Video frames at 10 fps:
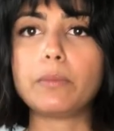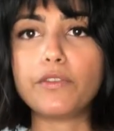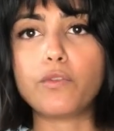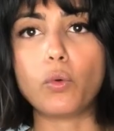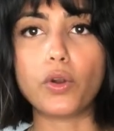
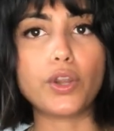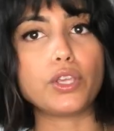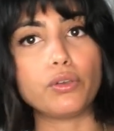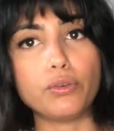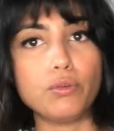
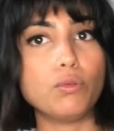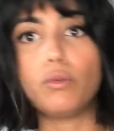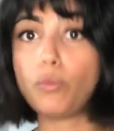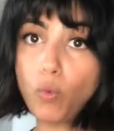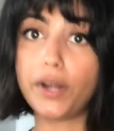before you
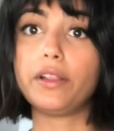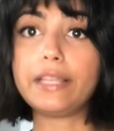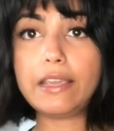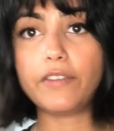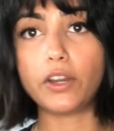want to
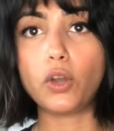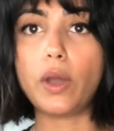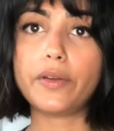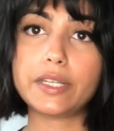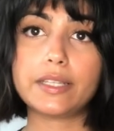leave and
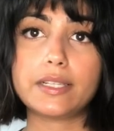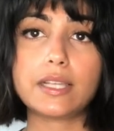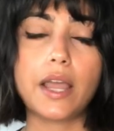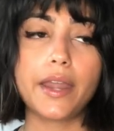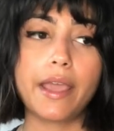go out into the
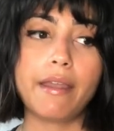sun.